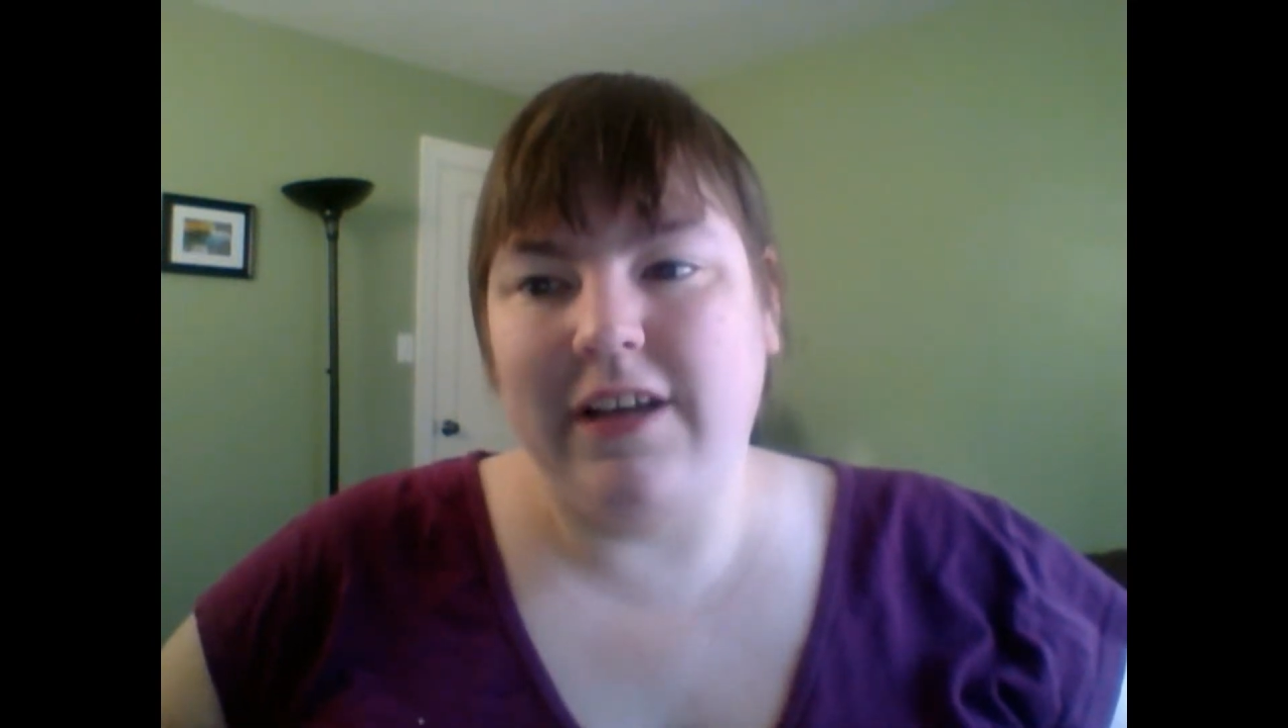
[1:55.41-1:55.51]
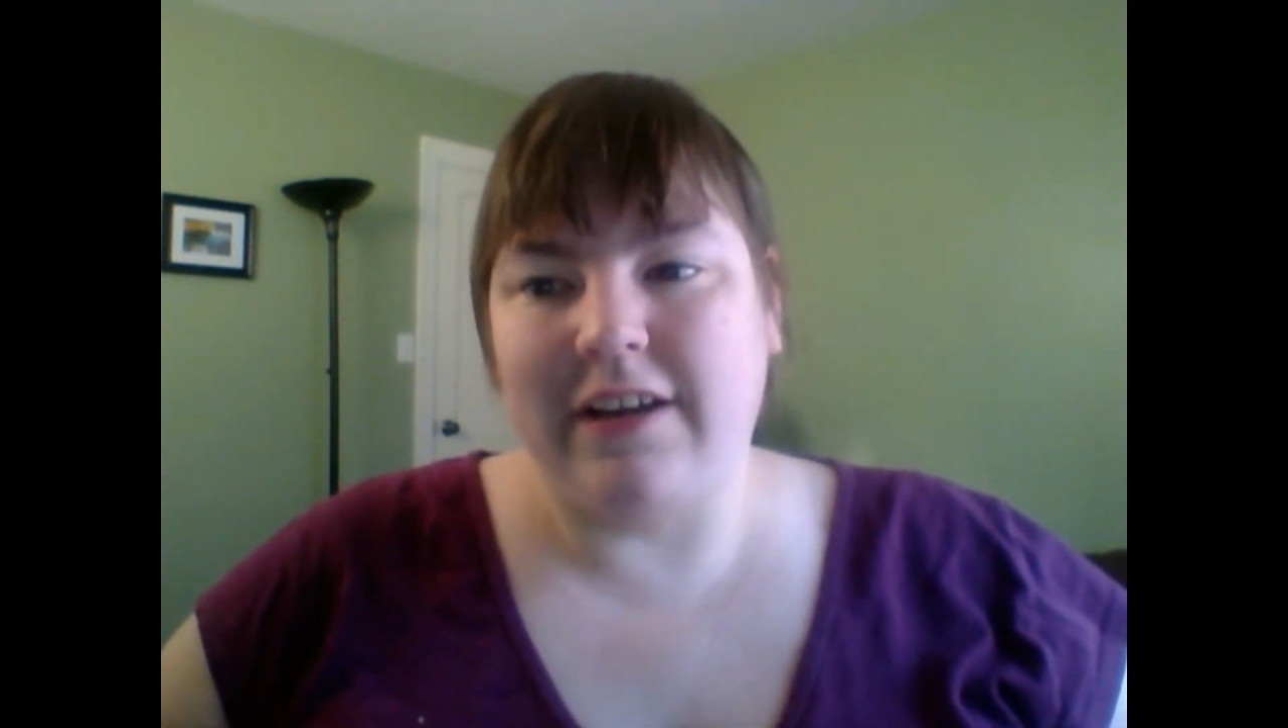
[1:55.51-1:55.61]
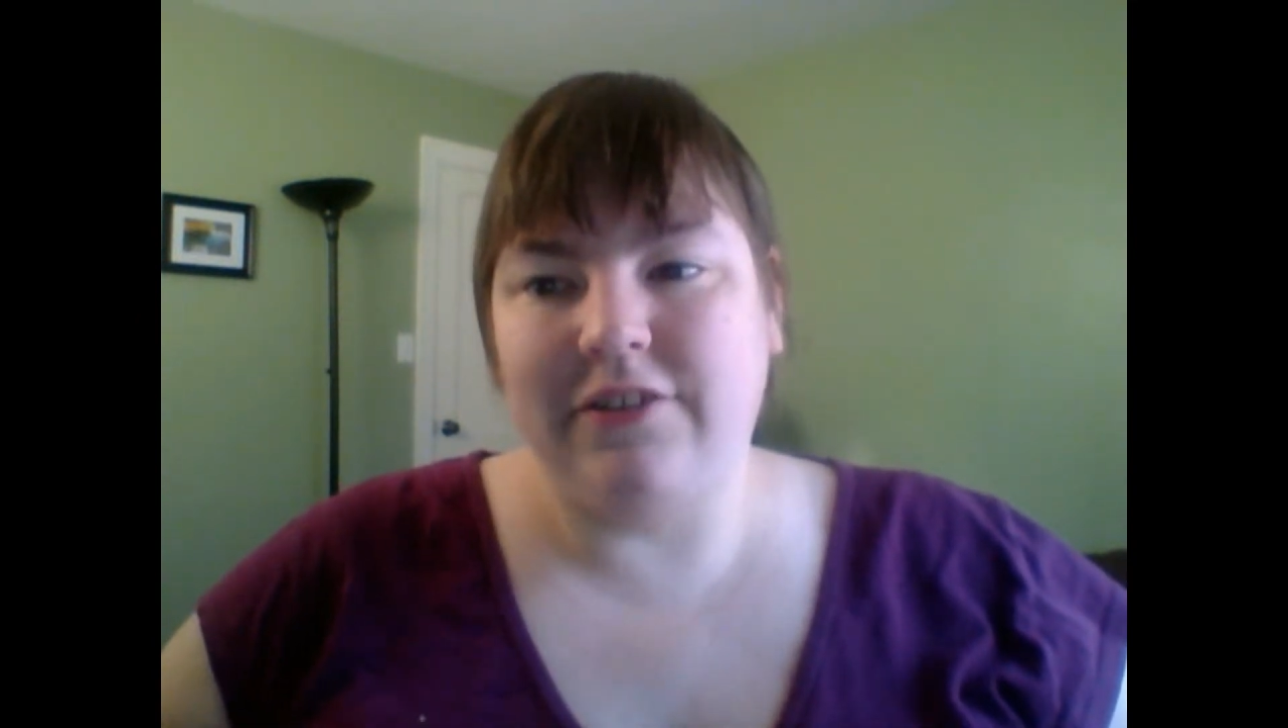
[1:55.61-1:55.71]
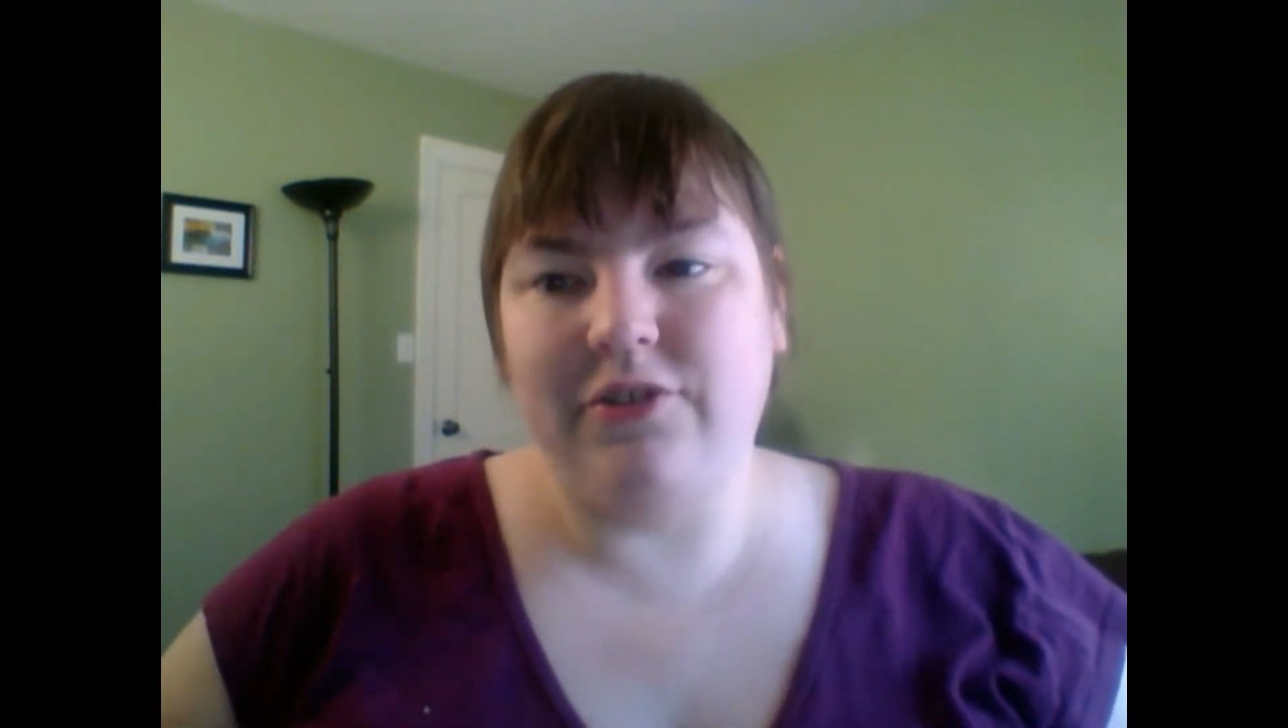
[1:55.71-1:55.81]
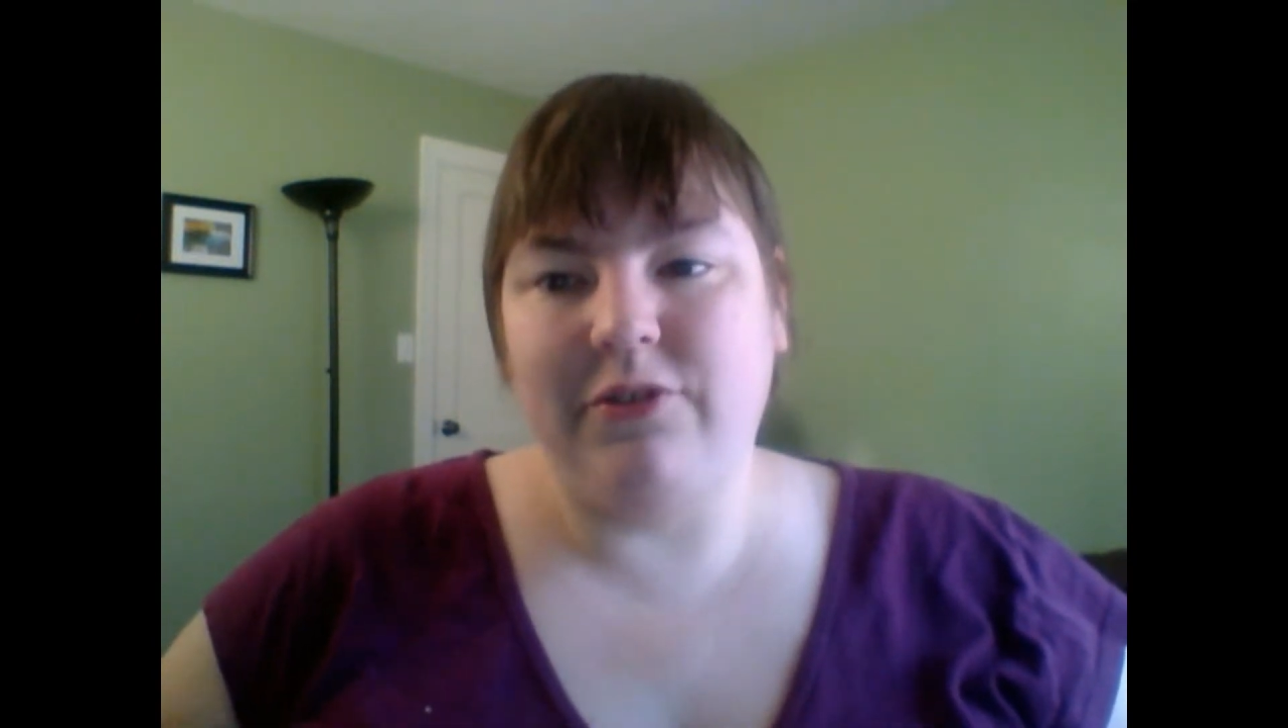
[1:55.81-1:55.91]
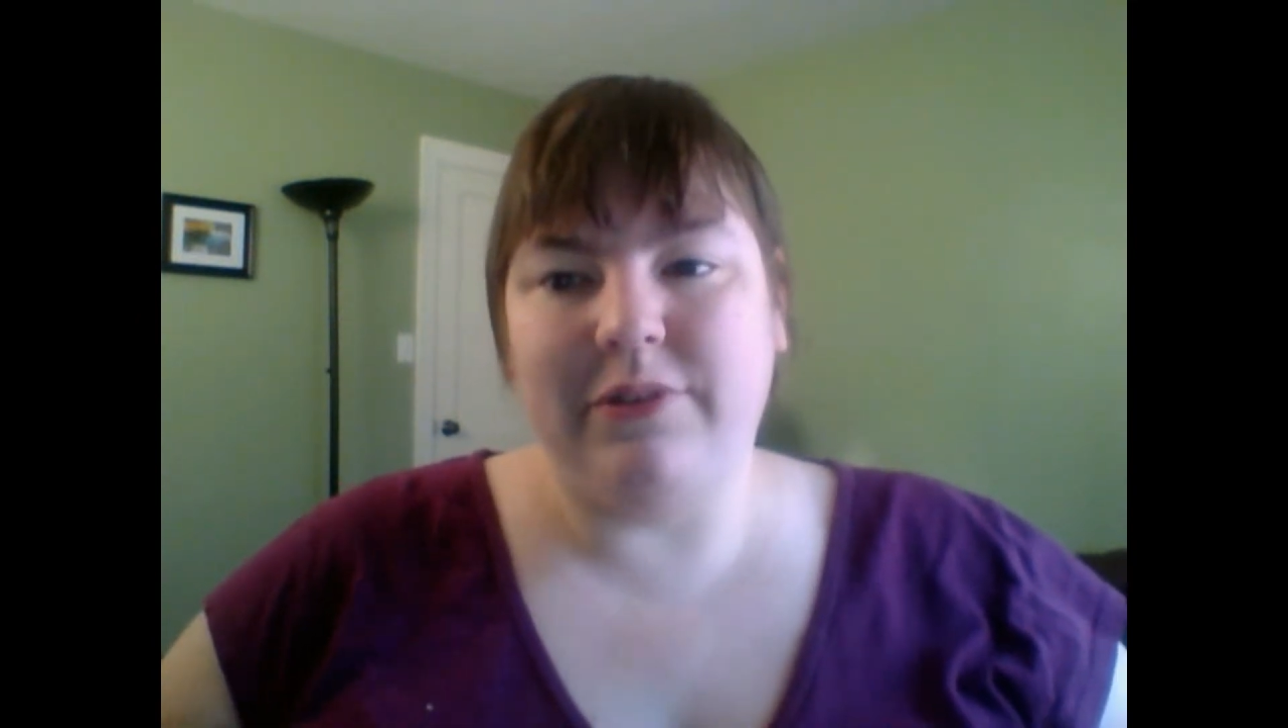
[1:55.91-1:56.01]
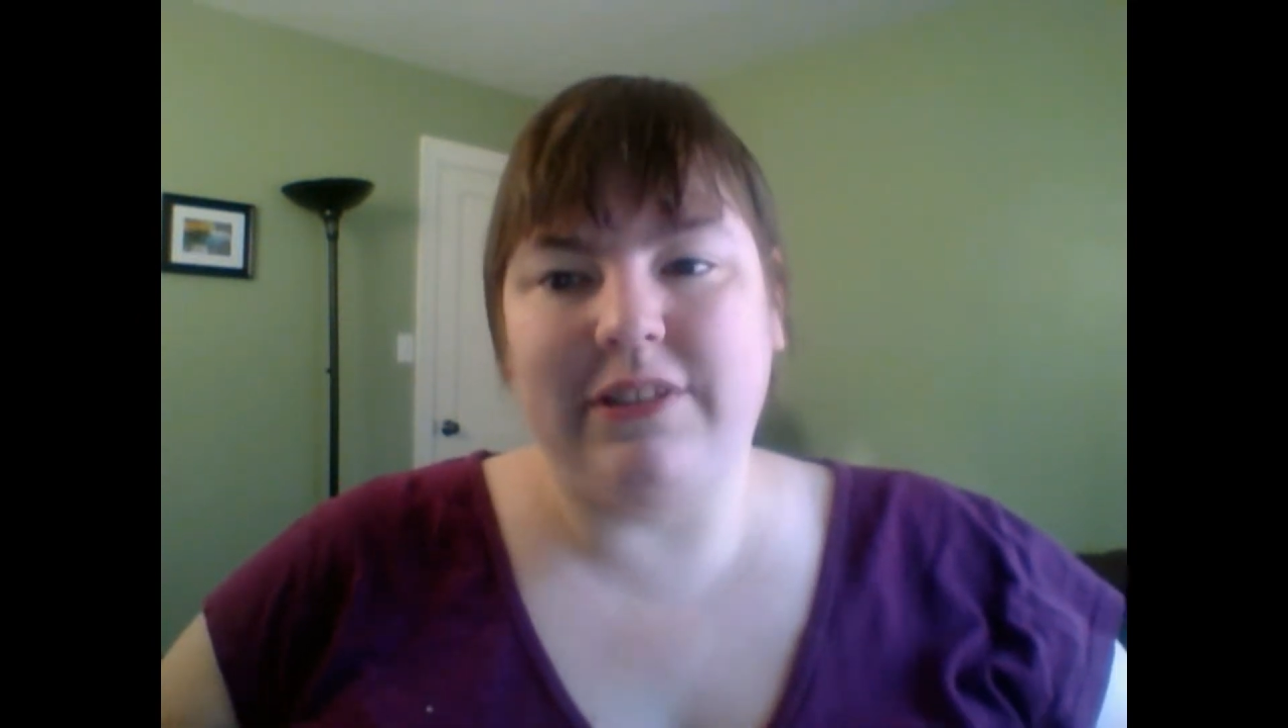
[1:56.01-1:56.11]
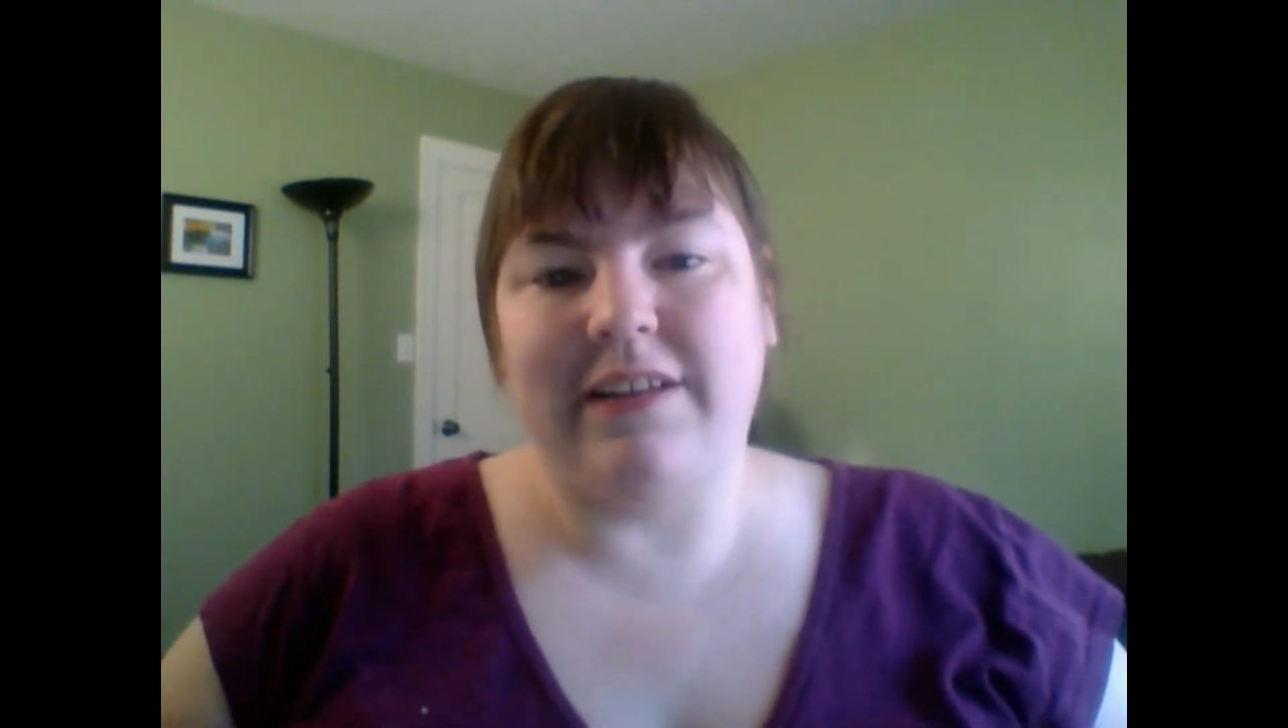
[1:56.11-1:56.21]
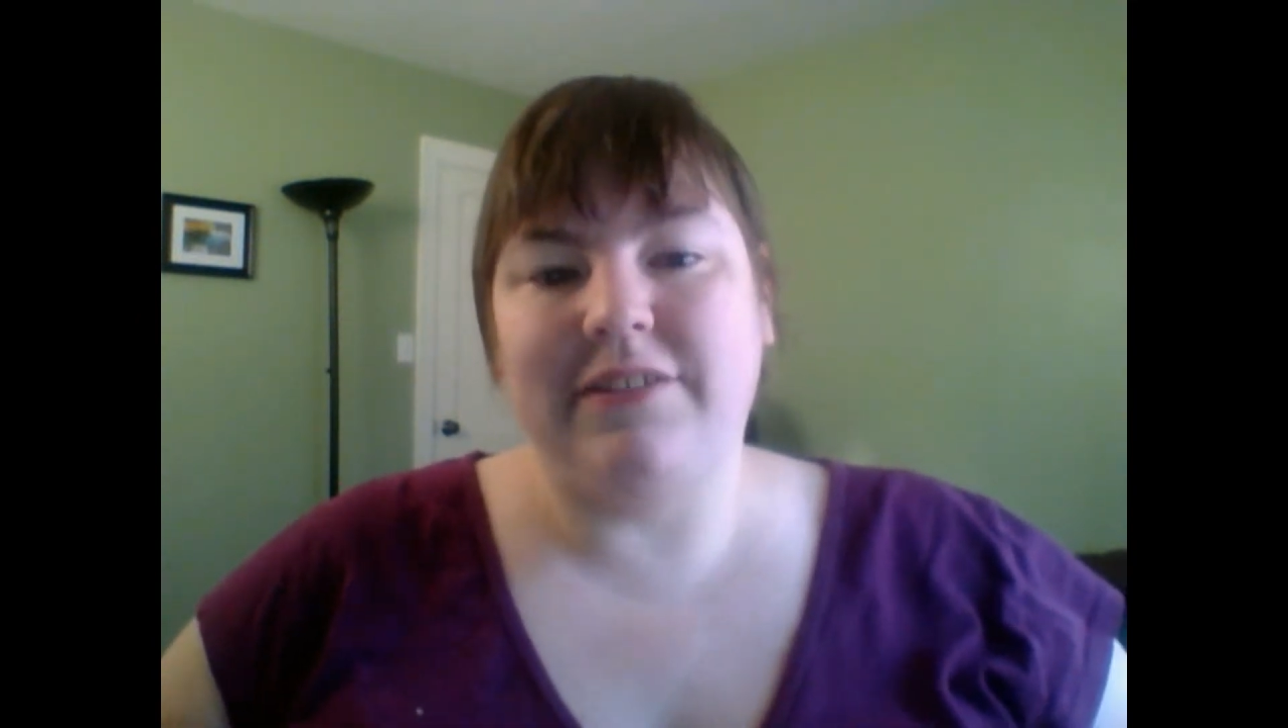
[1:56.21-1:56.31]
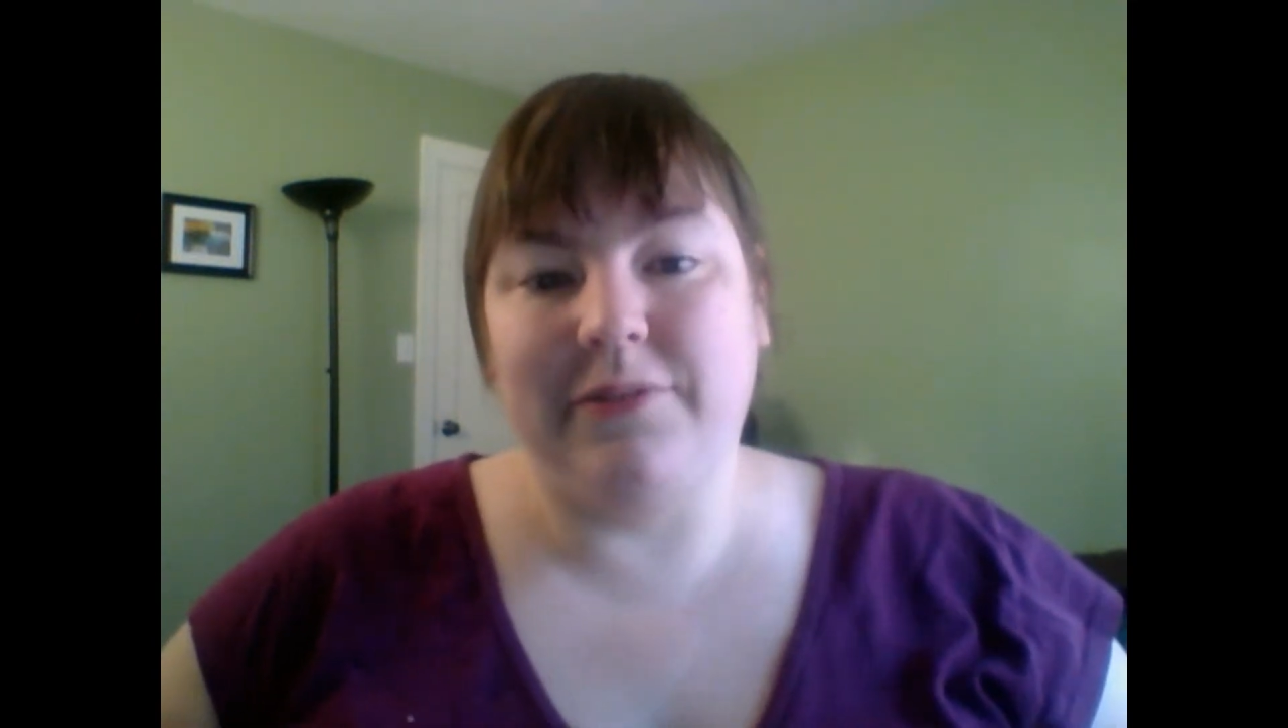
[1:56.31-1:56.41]
actually
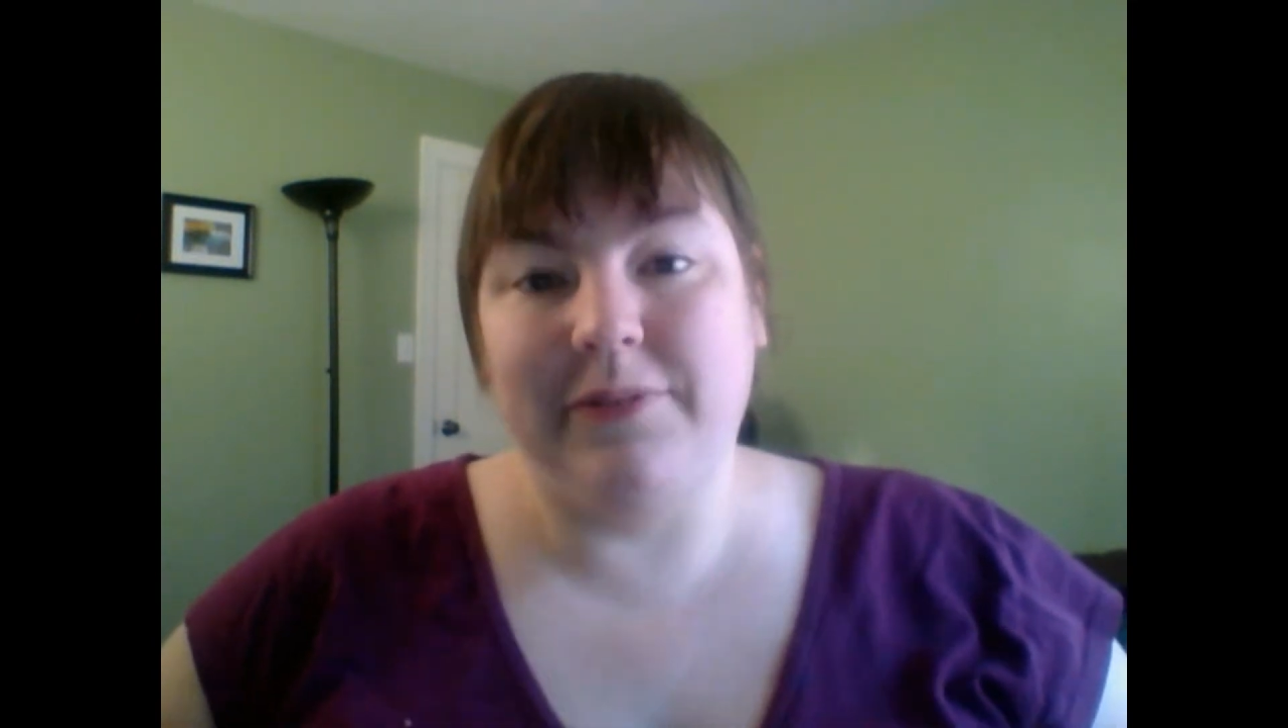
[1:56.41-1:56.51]
was asked